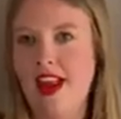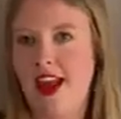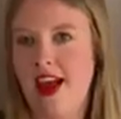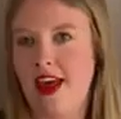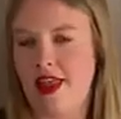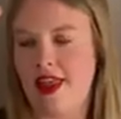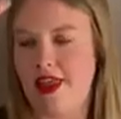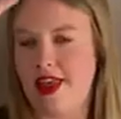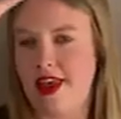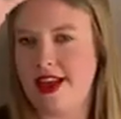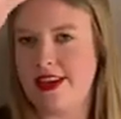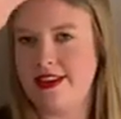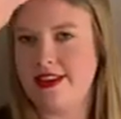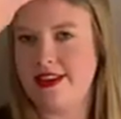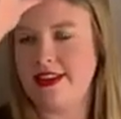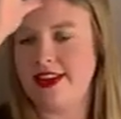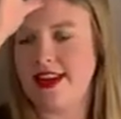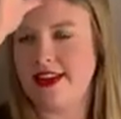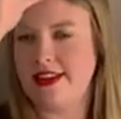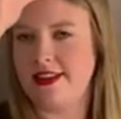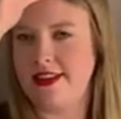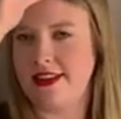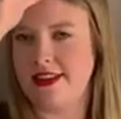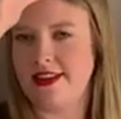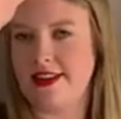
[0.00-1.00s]
This
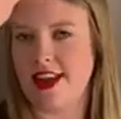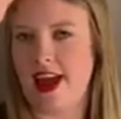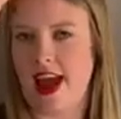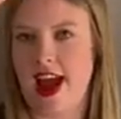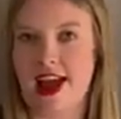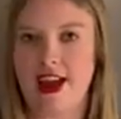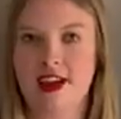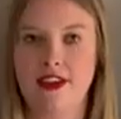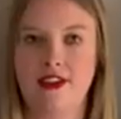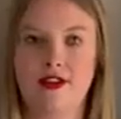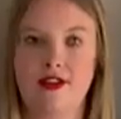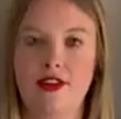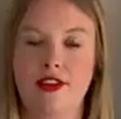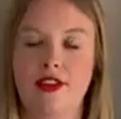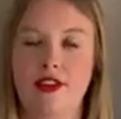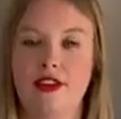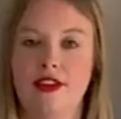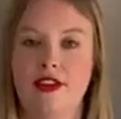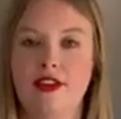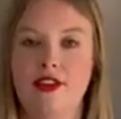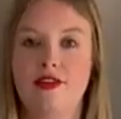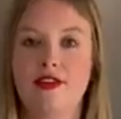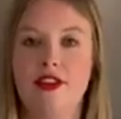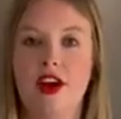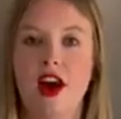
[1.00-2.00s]
is the sign for
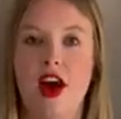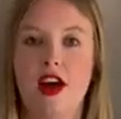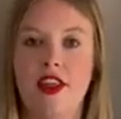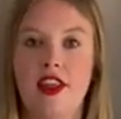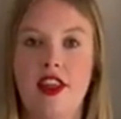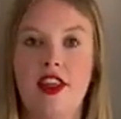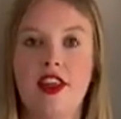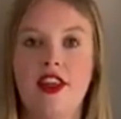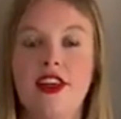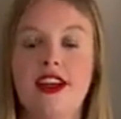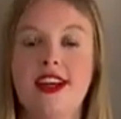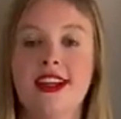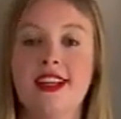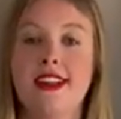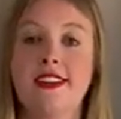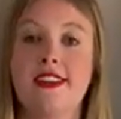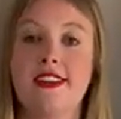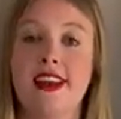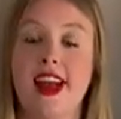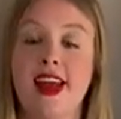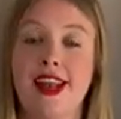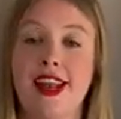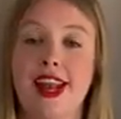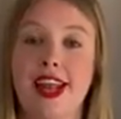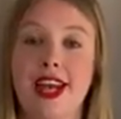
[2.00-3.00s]
father in
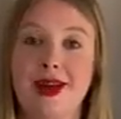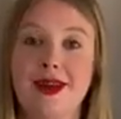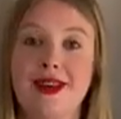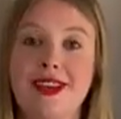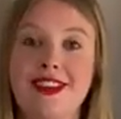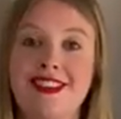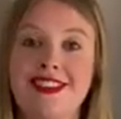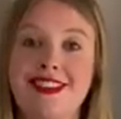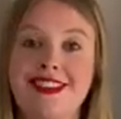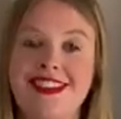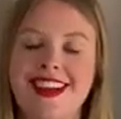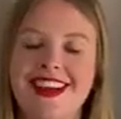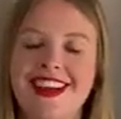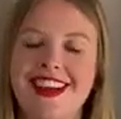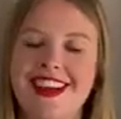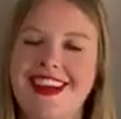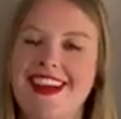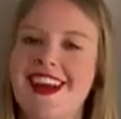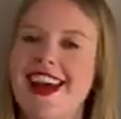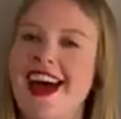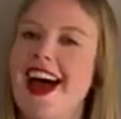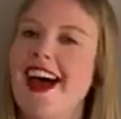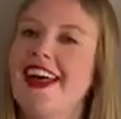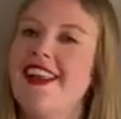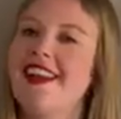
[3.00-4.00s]
sign language,
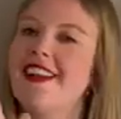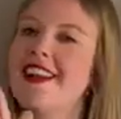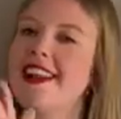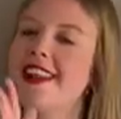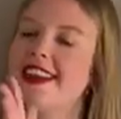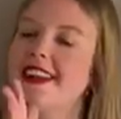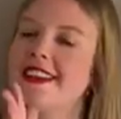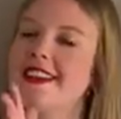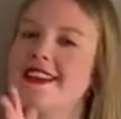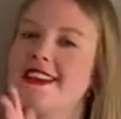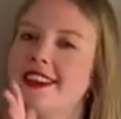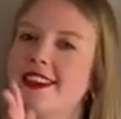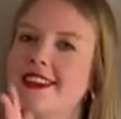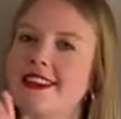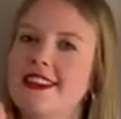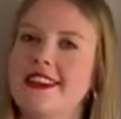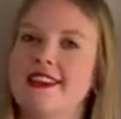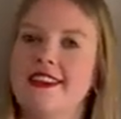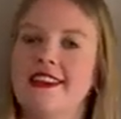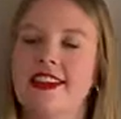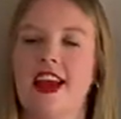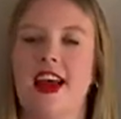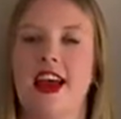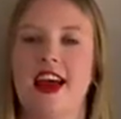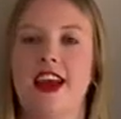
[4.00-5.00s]
and this is a
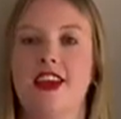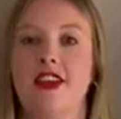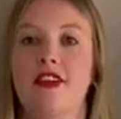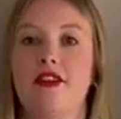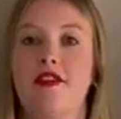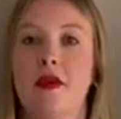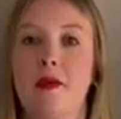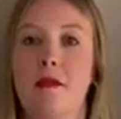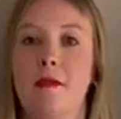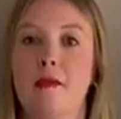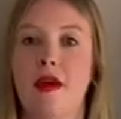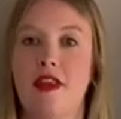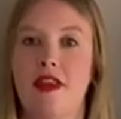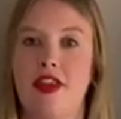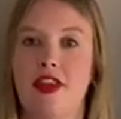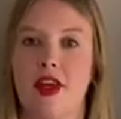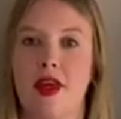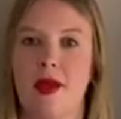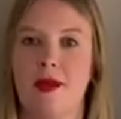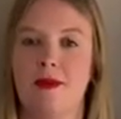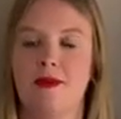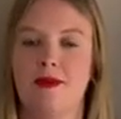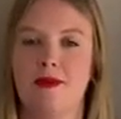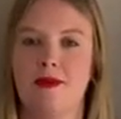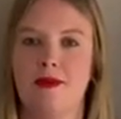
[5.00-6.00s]
sign for mother.
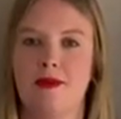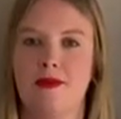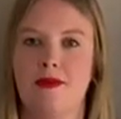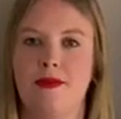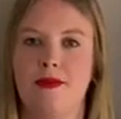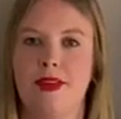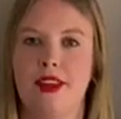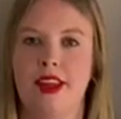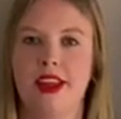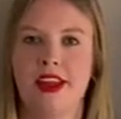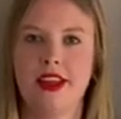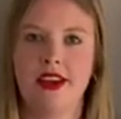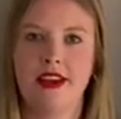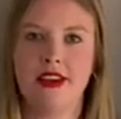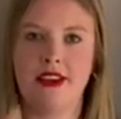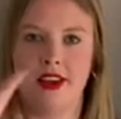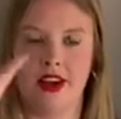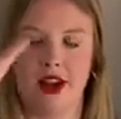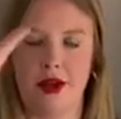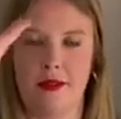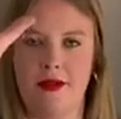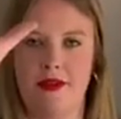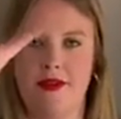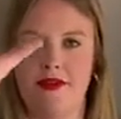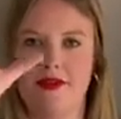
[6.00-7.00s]
So
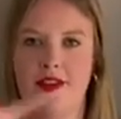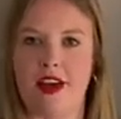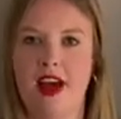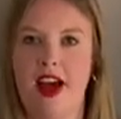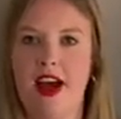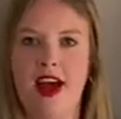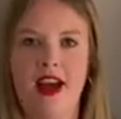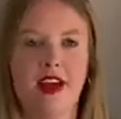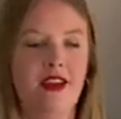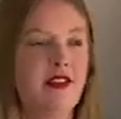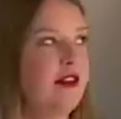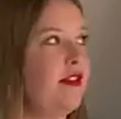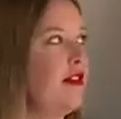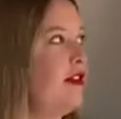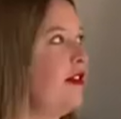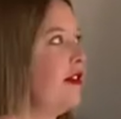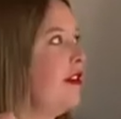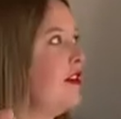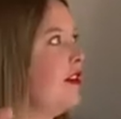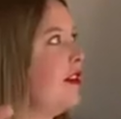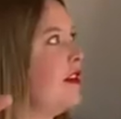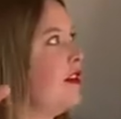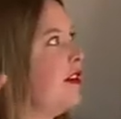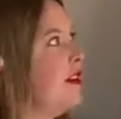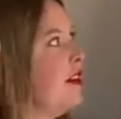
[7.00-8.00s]
number 5,
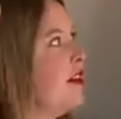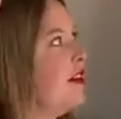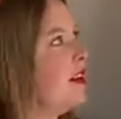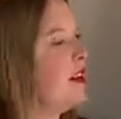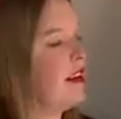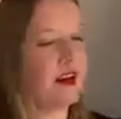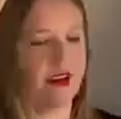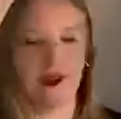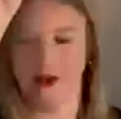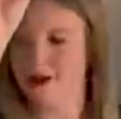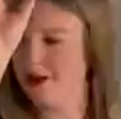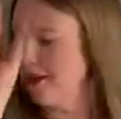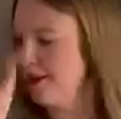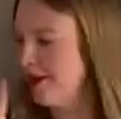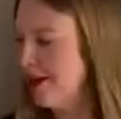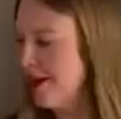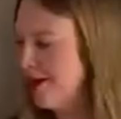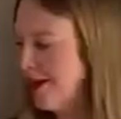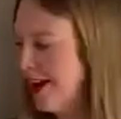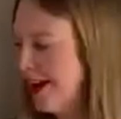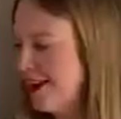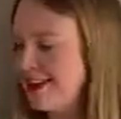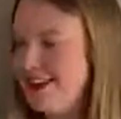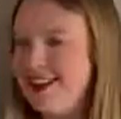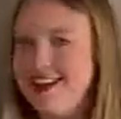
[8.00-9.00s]

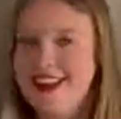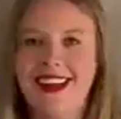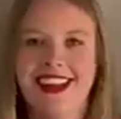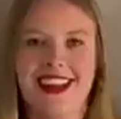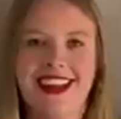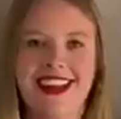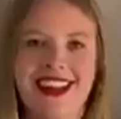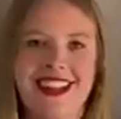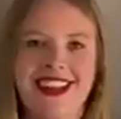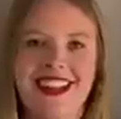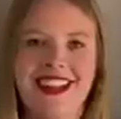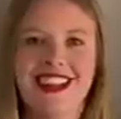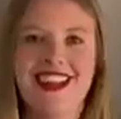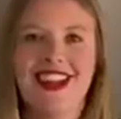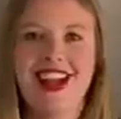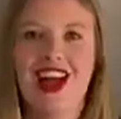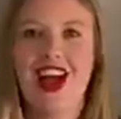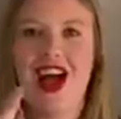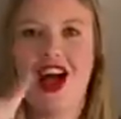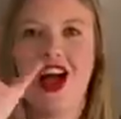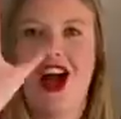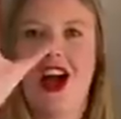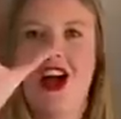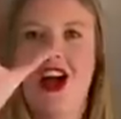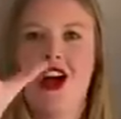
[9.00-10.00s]
where is it?
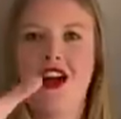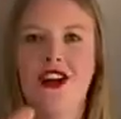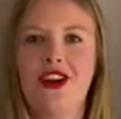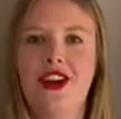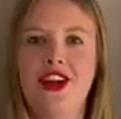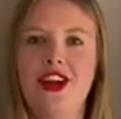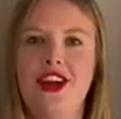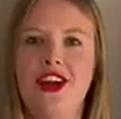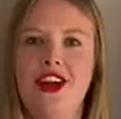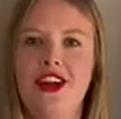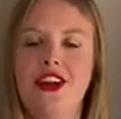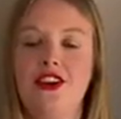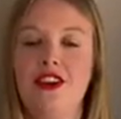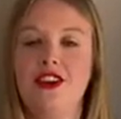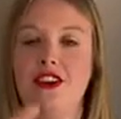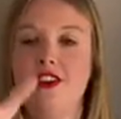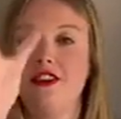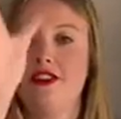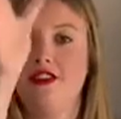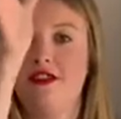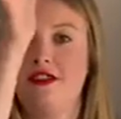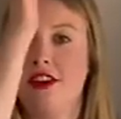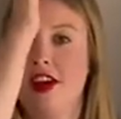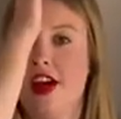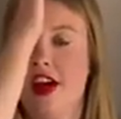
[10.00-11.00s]
Honour your
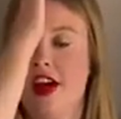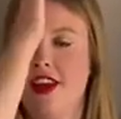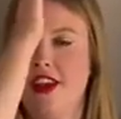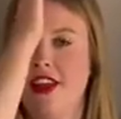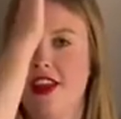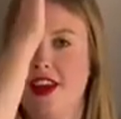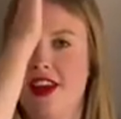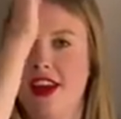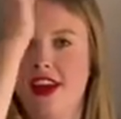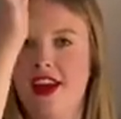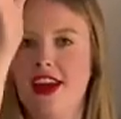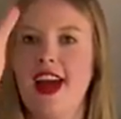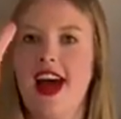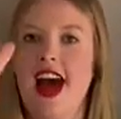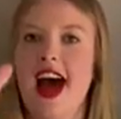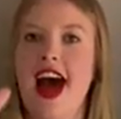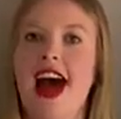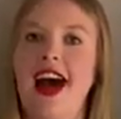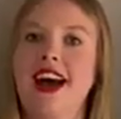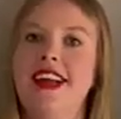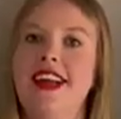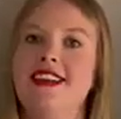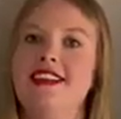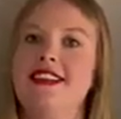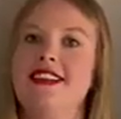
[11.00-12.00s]
father
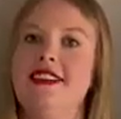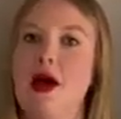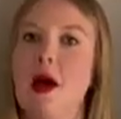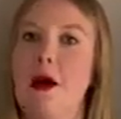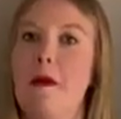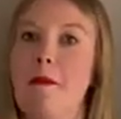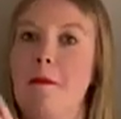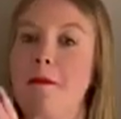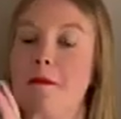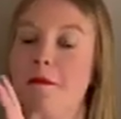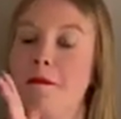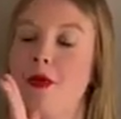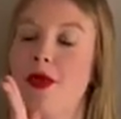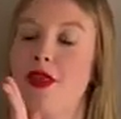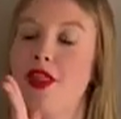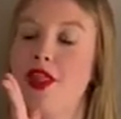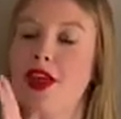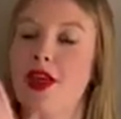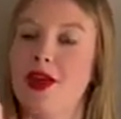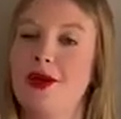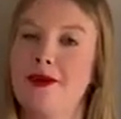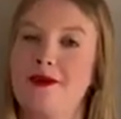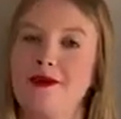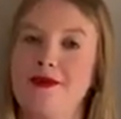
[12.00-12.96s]
and mother.